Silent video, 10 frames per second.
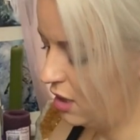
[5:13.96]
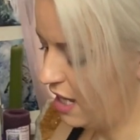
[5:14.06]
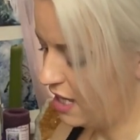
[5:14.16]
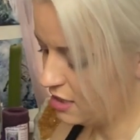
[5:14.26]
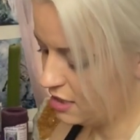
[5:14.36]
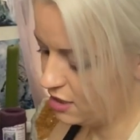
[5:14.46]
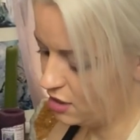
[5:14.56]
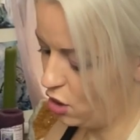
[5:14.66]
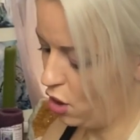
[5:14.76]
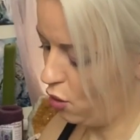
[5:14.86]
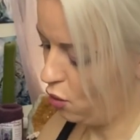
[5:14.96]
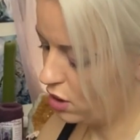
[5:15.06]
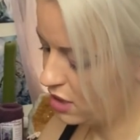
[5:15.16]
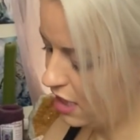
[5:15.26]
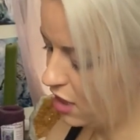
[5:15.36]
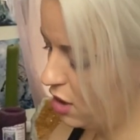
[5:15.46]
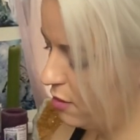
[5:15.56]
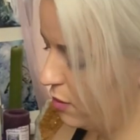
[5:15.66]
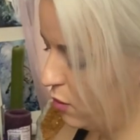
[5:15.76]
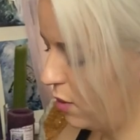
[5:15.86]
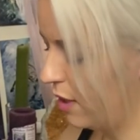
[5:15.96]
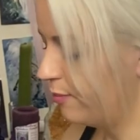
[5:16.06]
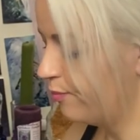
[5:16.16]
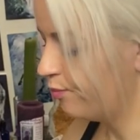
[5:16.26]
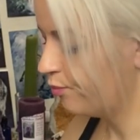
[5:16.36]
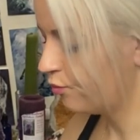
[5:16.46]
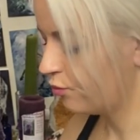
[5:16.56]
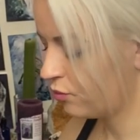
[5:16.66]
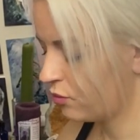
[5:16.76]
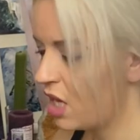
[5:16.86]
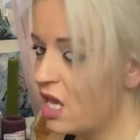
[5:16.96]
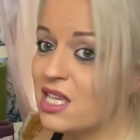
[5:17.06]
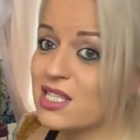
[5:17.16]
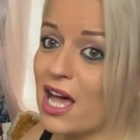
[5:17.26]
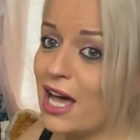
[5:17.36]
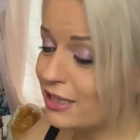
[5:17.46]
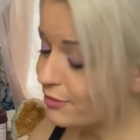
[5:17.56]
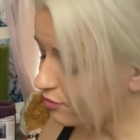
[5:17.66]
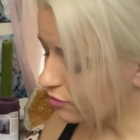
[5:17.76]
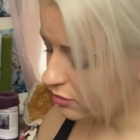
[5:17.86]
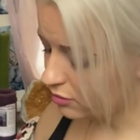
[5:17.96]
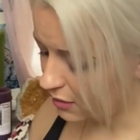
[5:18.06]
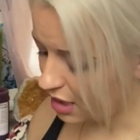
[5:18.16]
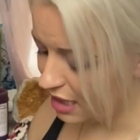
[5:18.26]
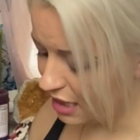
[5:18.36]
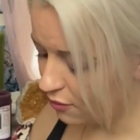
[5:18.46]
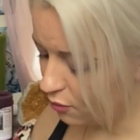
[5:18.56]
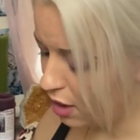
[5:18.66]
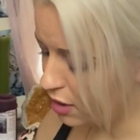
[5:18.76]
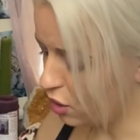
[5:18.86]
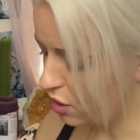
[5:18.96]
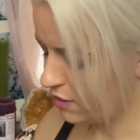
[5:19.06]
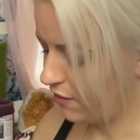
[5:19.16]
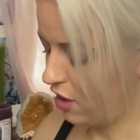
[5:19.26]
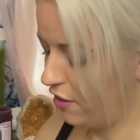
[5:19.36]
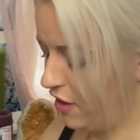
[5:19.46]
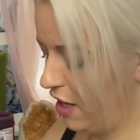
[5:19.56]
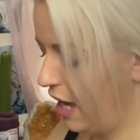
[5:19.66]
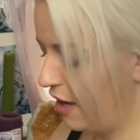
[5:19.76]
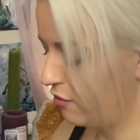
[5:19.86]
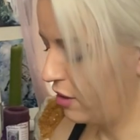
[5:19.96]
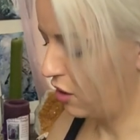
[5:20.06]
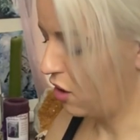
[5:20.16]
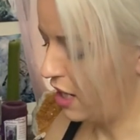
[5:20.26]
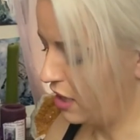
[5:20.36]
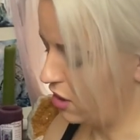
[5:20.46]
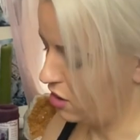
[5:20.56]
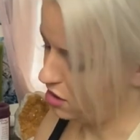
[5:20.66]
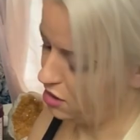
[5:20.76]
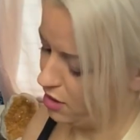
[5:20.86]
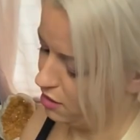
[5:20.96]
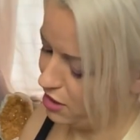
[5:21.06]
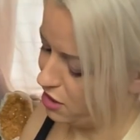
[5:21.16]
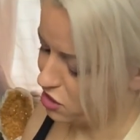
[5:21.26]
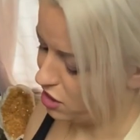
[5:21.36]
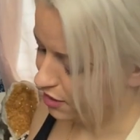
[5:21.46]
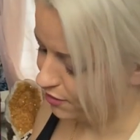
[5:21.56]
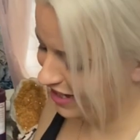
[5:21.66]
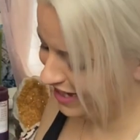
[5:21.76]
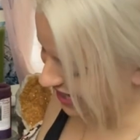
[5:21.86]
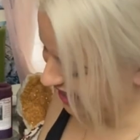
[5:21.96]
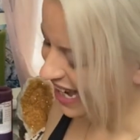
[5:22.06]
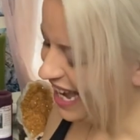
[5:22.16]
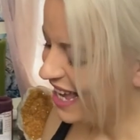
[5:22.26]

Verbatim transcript: Let's go. Deck number one. So what news have I got for you? I haven't really got any news at the moment, actually.